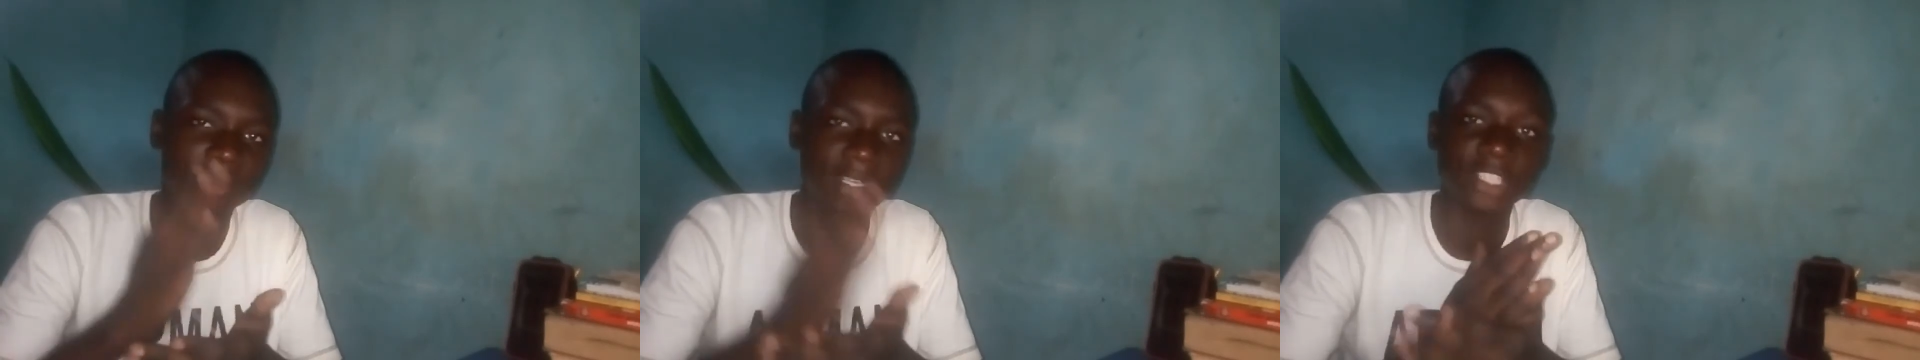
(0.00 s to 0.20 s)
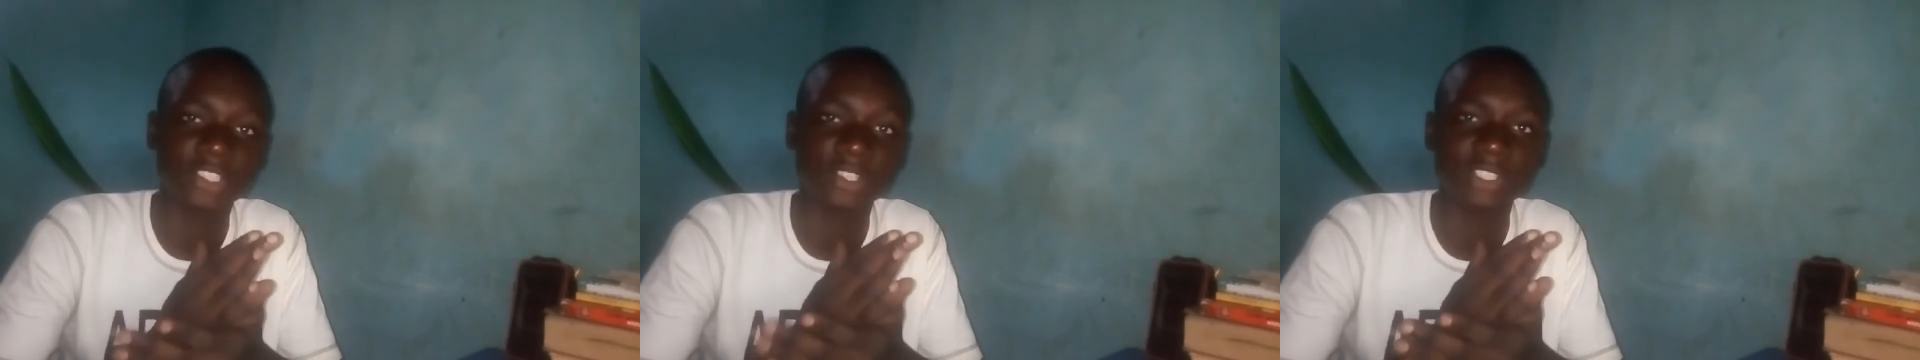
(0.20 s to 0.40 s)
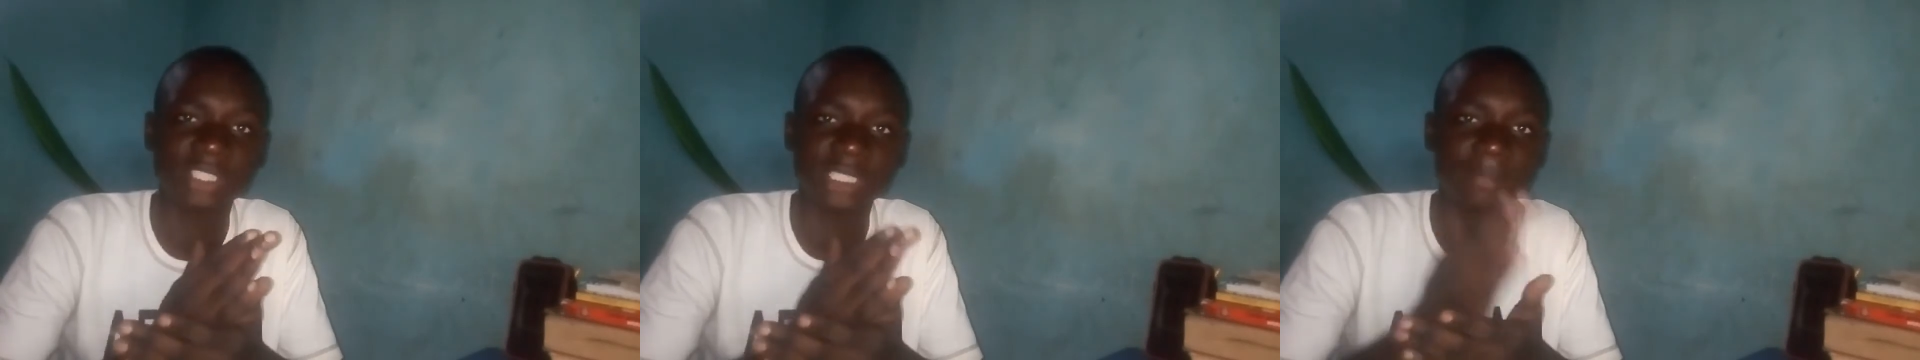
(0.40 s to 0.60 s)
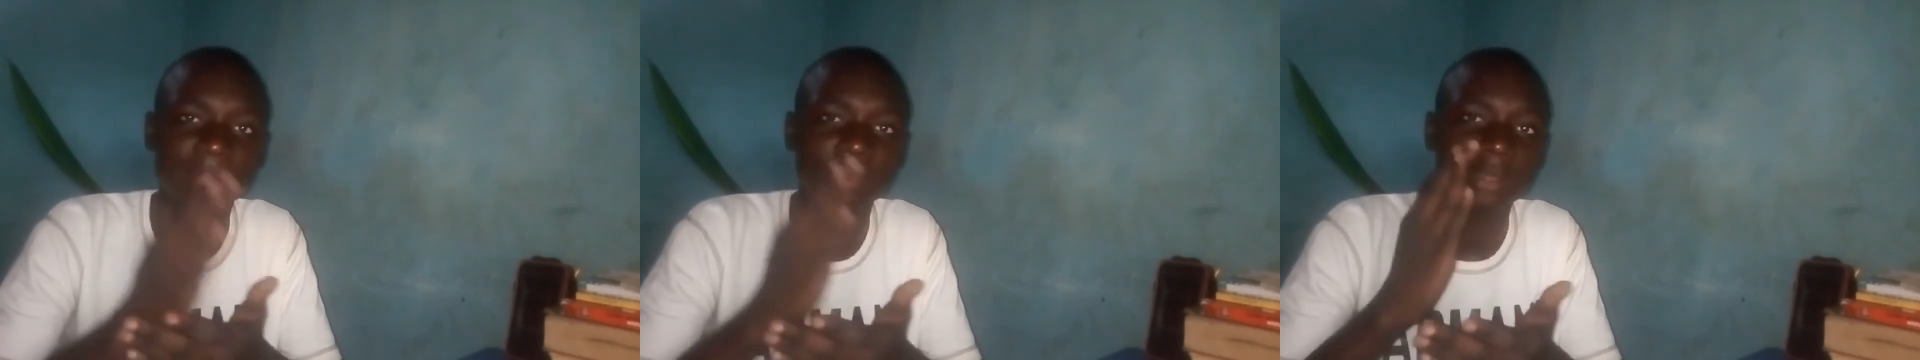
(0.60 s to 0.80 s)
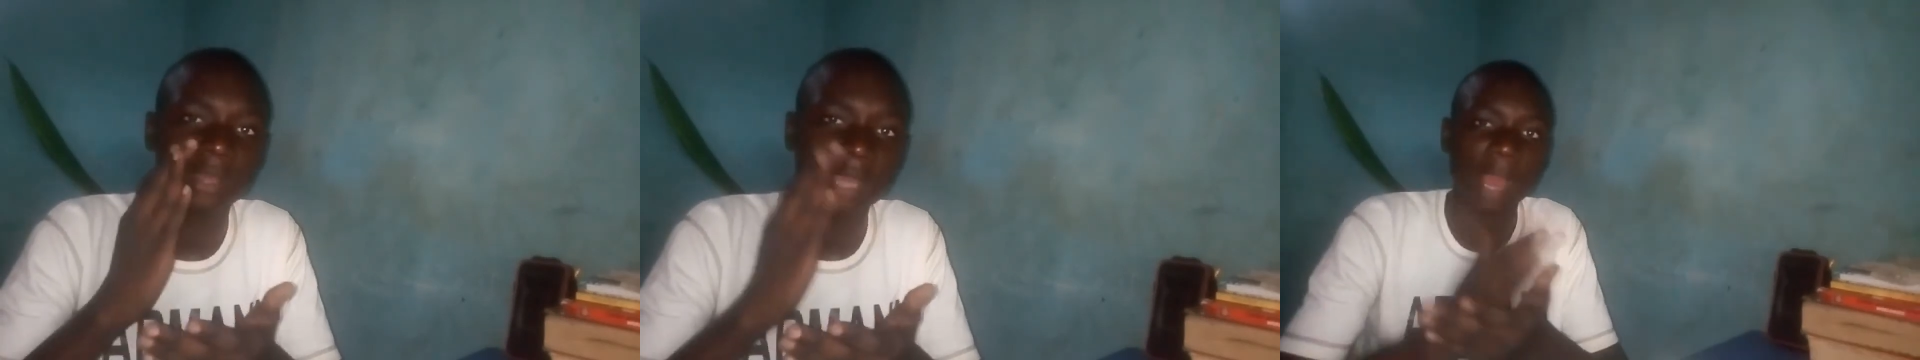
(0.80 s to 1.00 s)

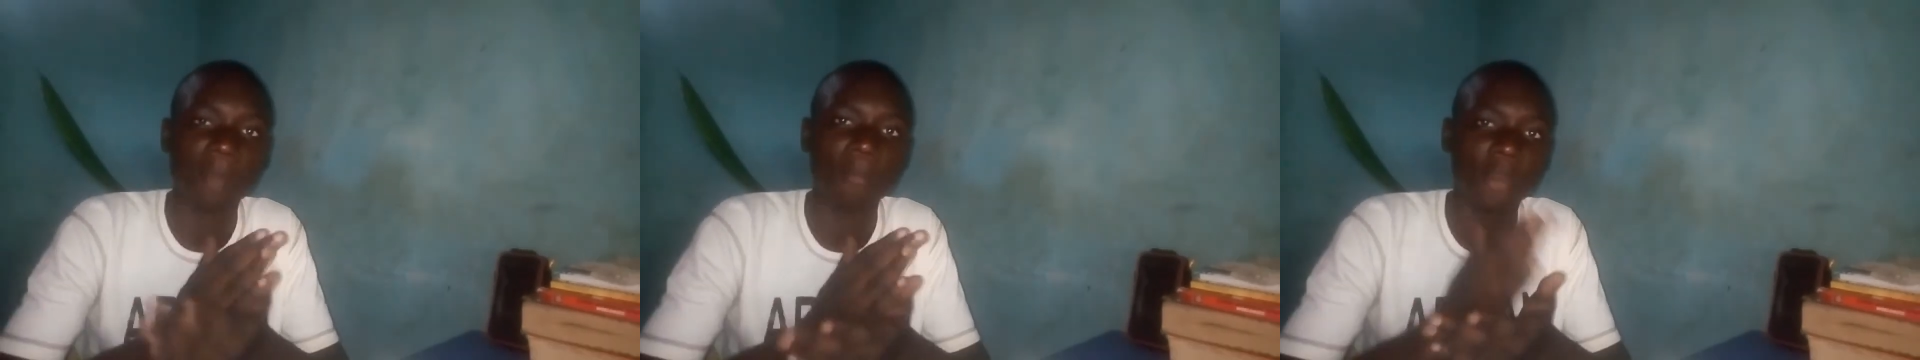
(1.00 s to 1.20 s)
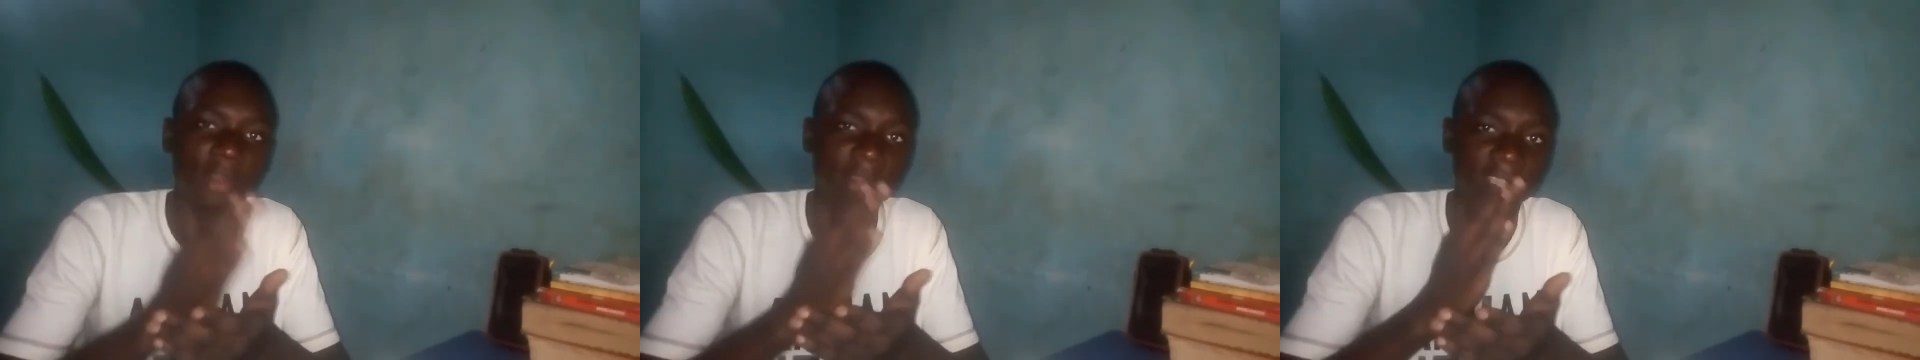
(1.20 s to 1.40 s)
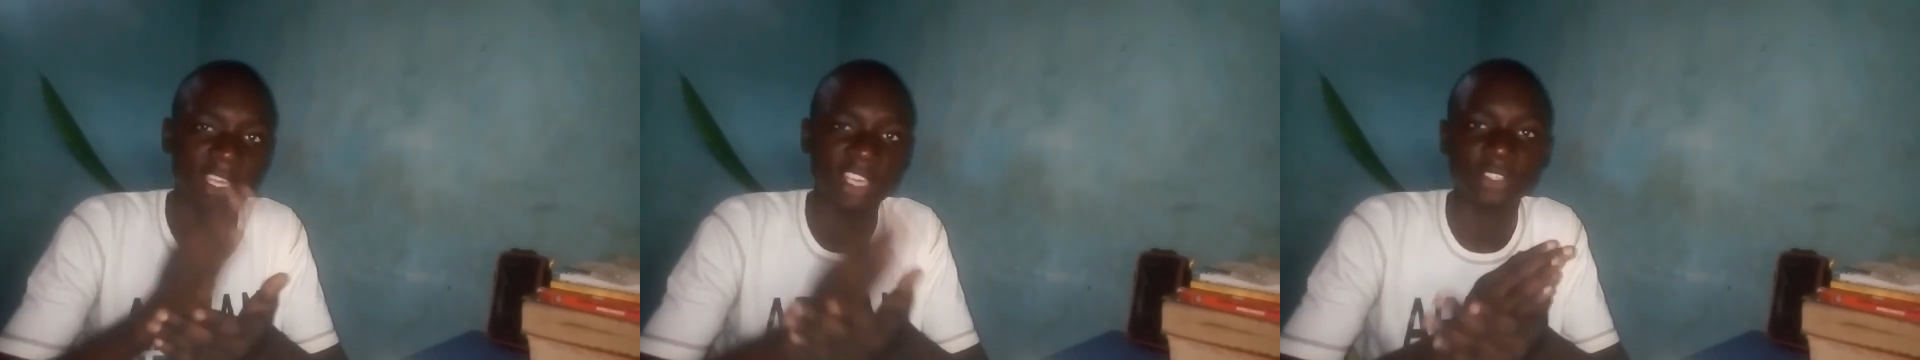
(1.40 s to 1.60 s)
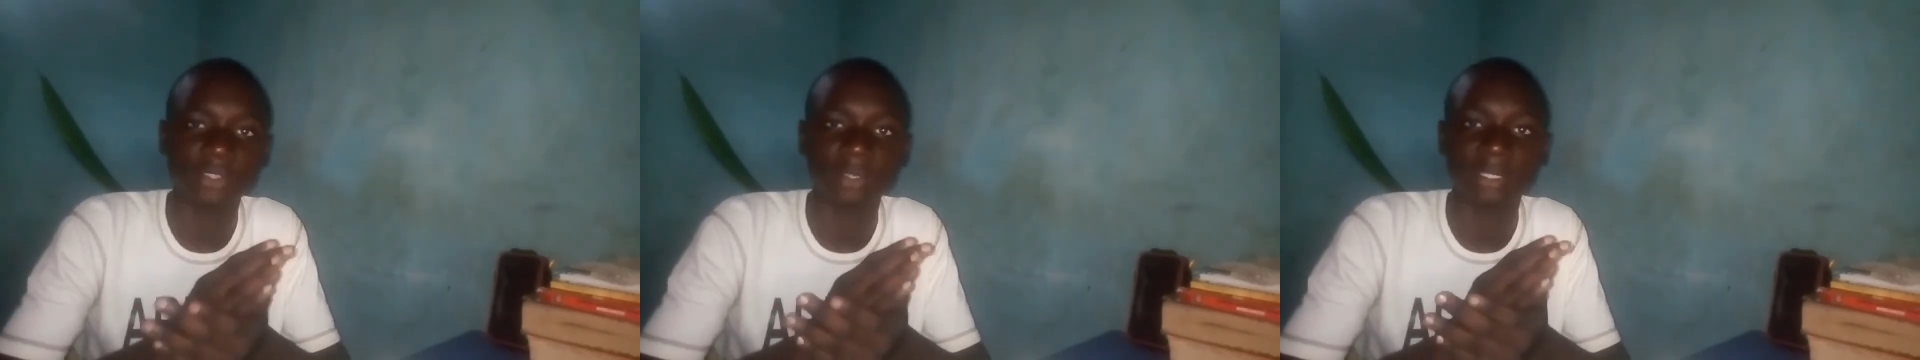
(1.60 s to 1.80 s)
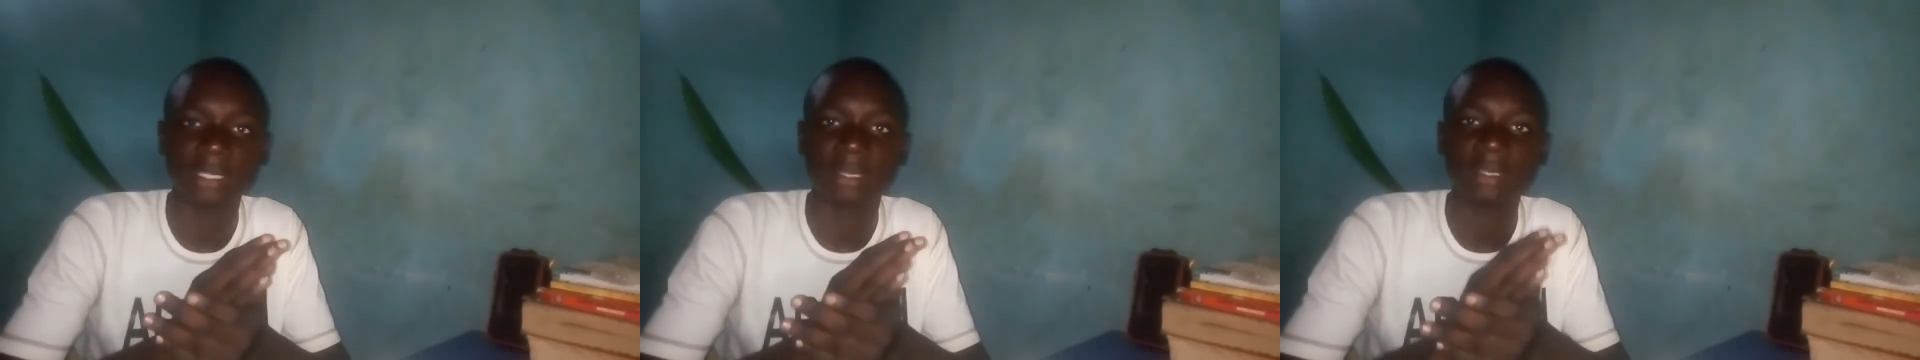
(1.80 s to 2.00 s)
relationships among
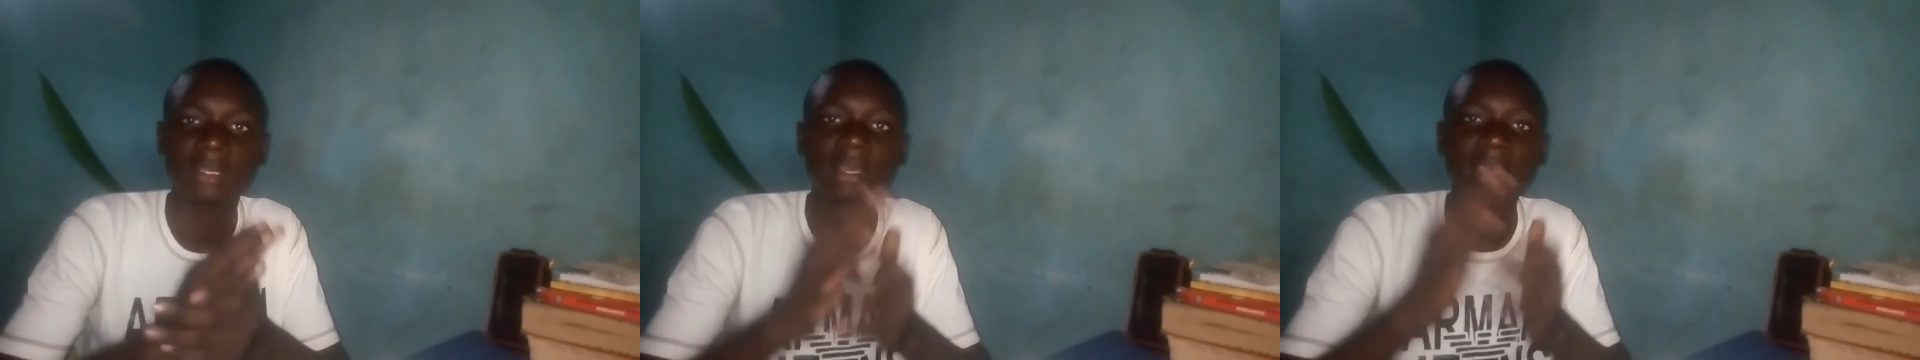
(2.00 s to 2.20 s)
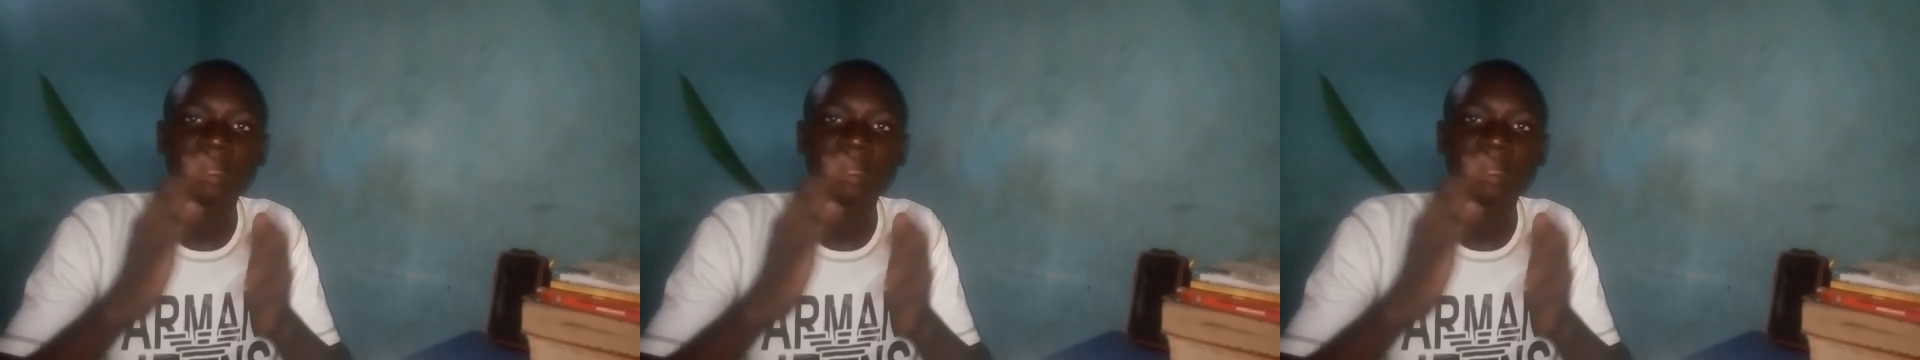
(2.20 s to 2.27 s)
each other.